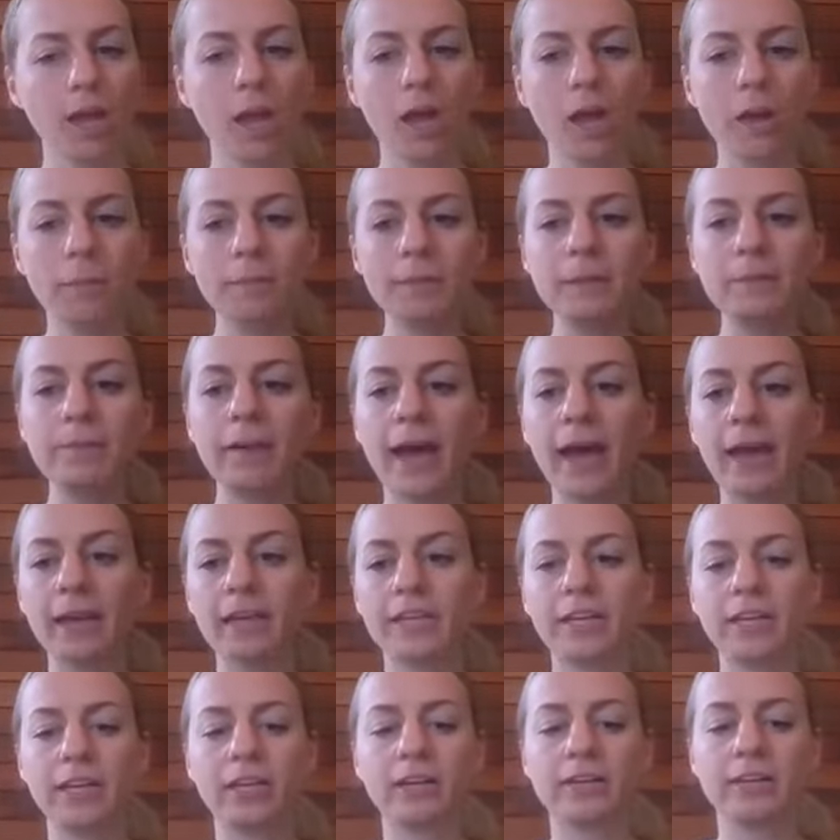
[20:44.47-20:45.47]
I'll be back
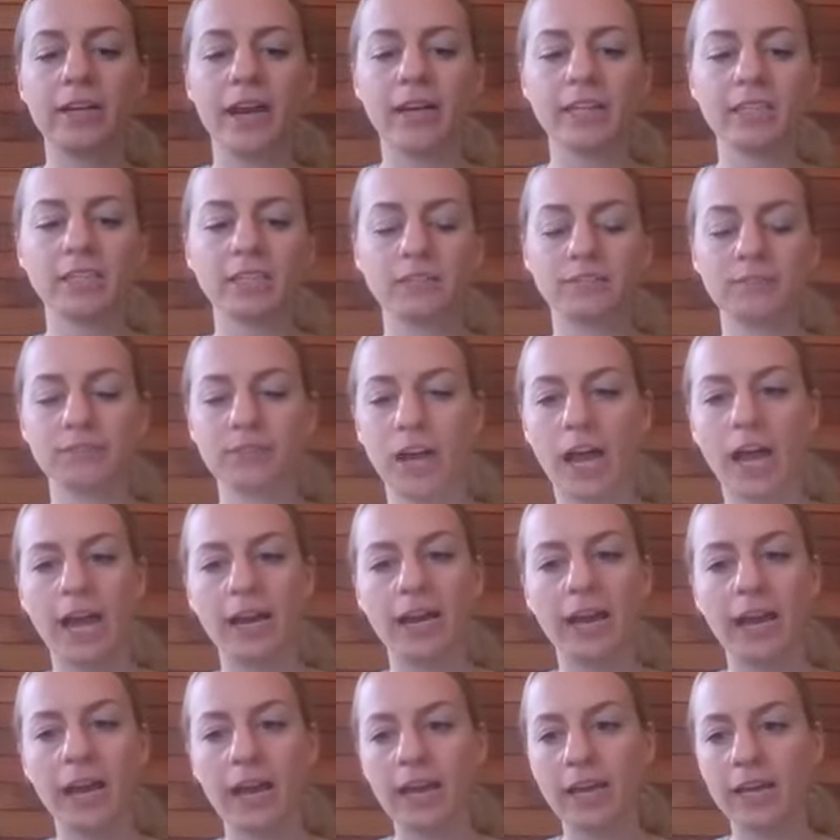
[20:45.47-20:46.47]
here next
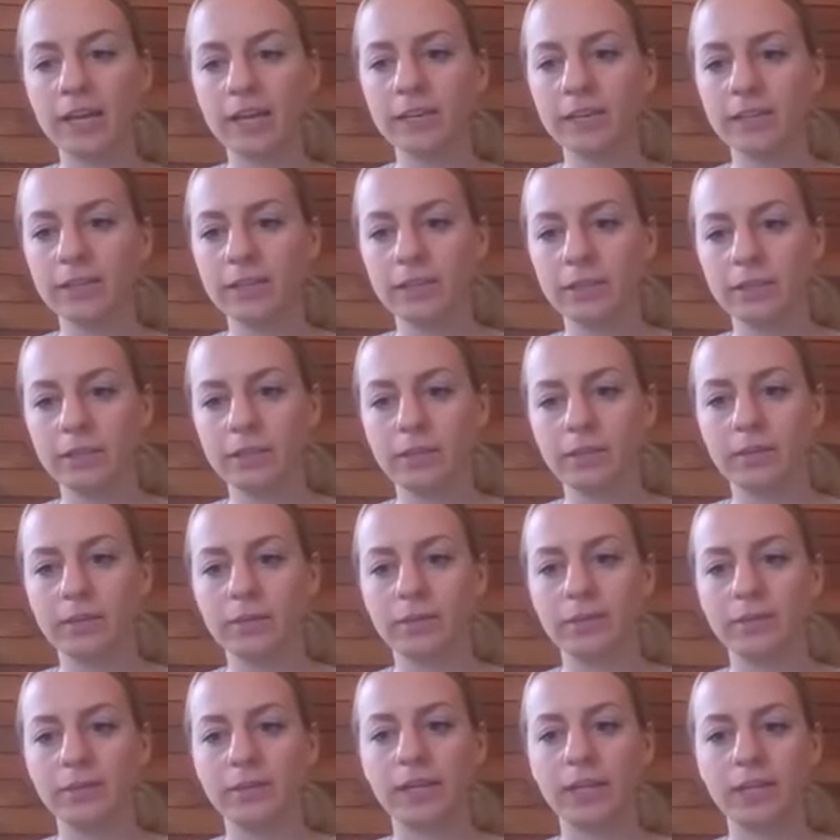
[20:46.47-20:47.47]
Friday
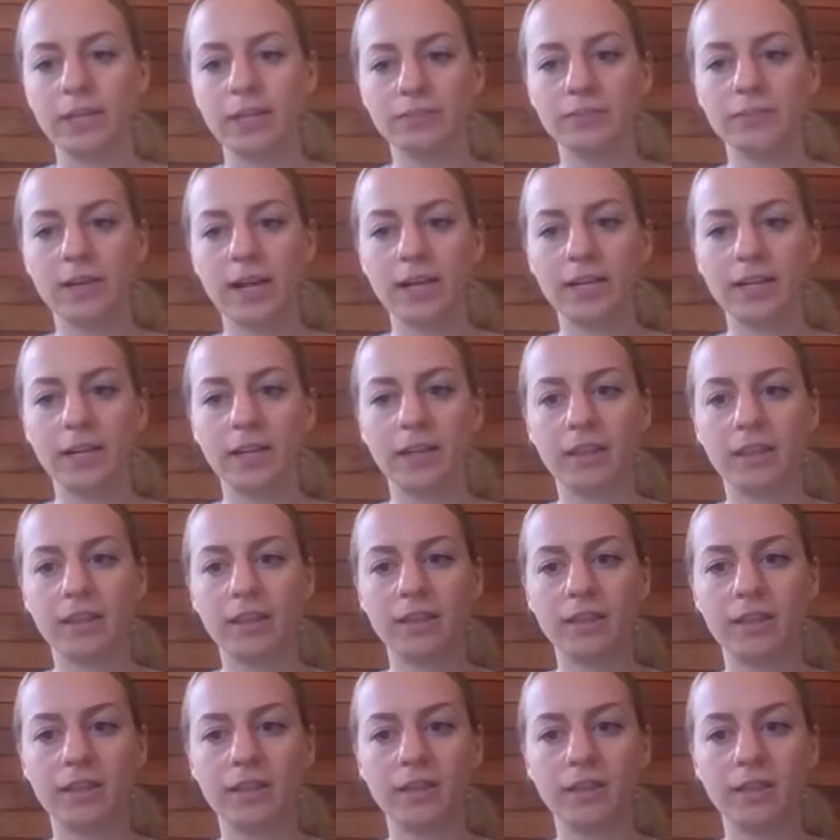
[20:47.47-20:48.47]

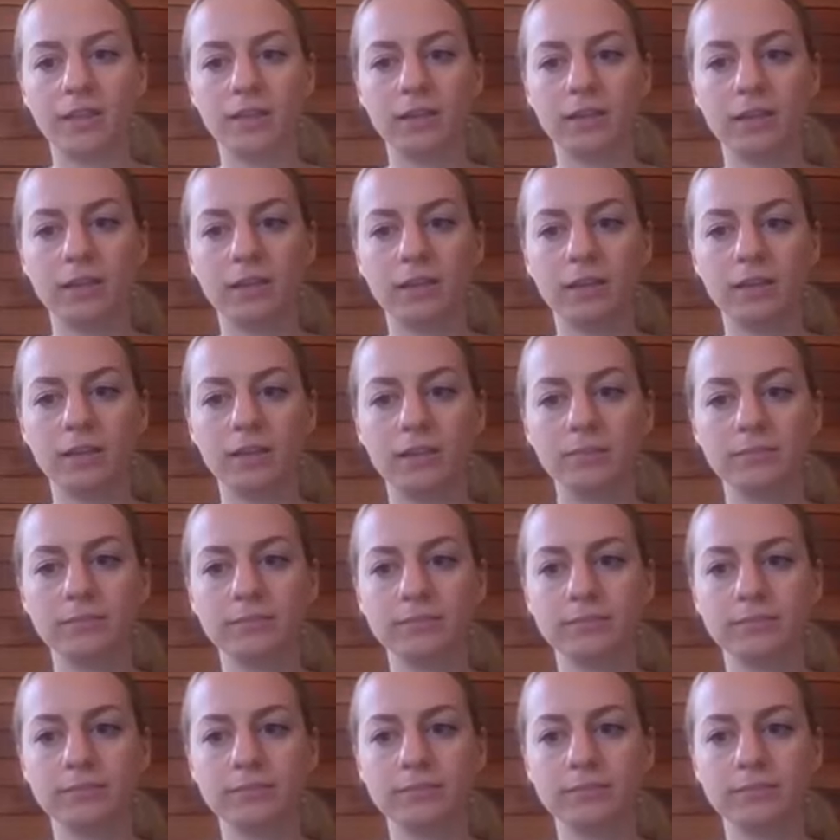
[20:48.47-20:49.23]
the